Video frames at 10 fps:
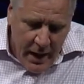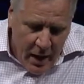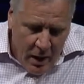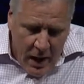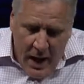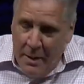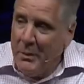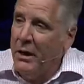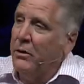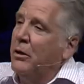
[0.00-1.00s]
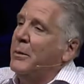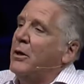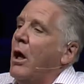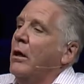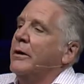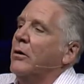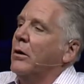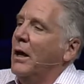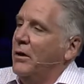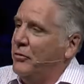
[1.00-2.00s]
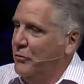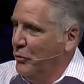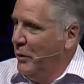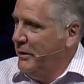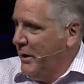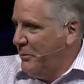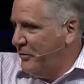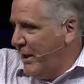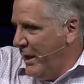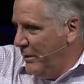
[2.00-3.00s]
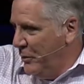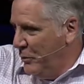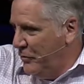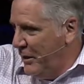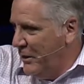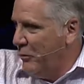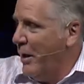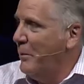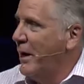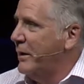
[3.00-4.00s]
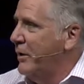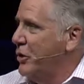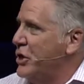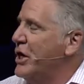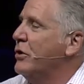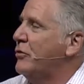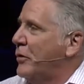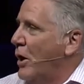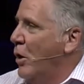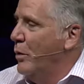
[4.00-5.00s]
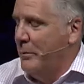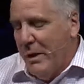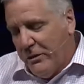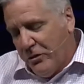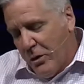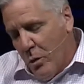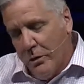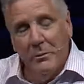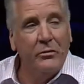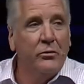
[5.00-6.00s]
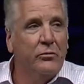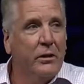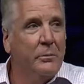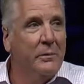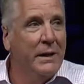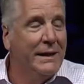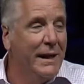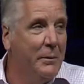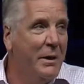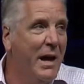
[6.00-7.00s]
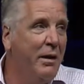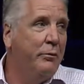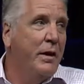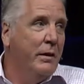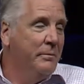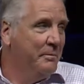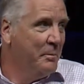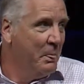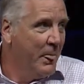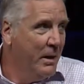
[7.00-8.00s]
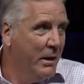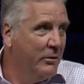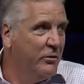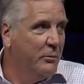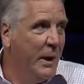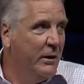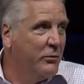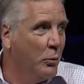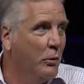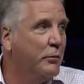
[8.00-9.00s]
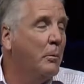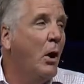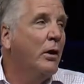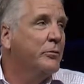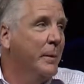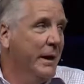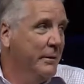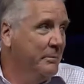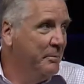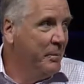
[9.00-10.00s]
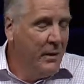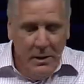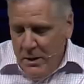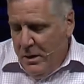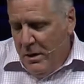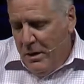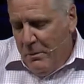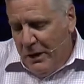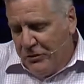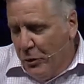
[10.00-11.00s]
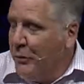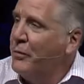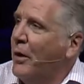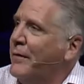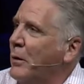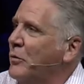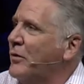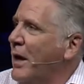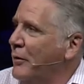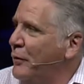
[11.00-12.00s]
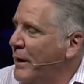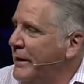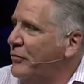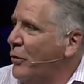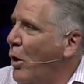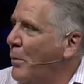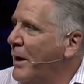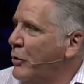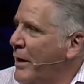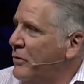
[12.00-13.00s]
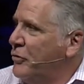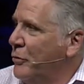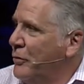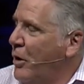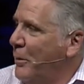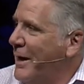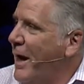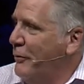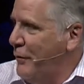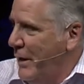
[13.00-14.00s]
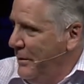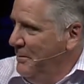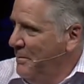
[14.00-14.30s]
Now, I'm not going to be calling her Eliza Joy. Dub Stanton, who's seated right back here, years ago in Mexico on a mission trip, nicknamed me Jefe. That's a Spanish word for boss man. My children thought that was kind of funny, so all my grandchildren call me Jefe.